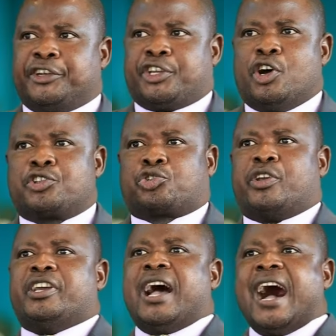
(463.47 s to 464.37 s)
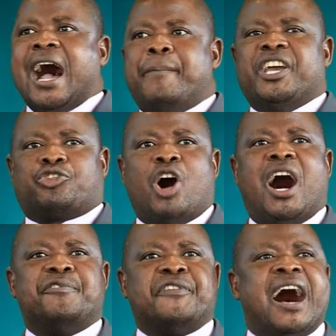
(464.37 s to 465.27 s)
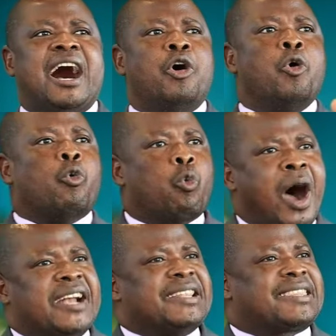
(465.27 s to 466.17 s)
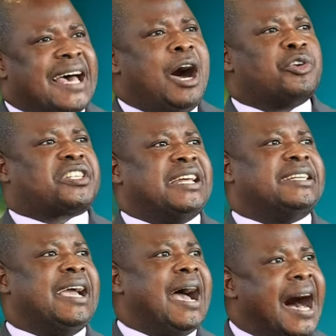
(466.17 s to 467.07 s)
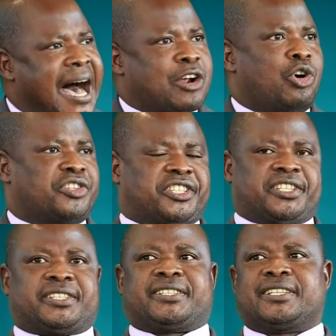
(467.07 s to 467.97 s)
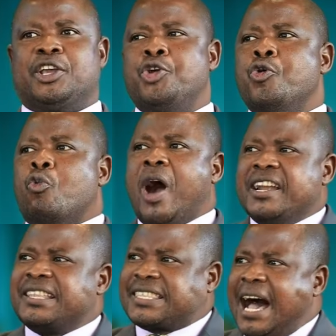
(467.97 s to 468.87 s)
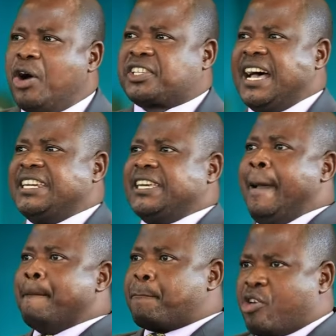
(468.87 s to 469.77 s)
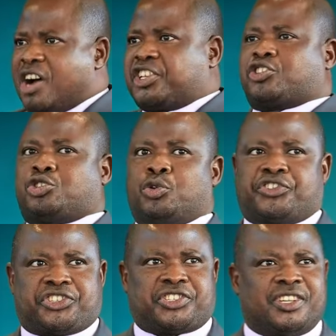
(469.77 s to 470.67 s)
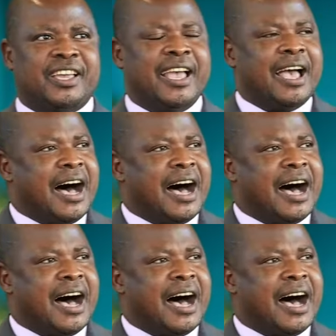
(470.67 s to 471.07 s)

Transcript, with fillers: it used to habit over 1,000 harlots, 1,000 prostitutes.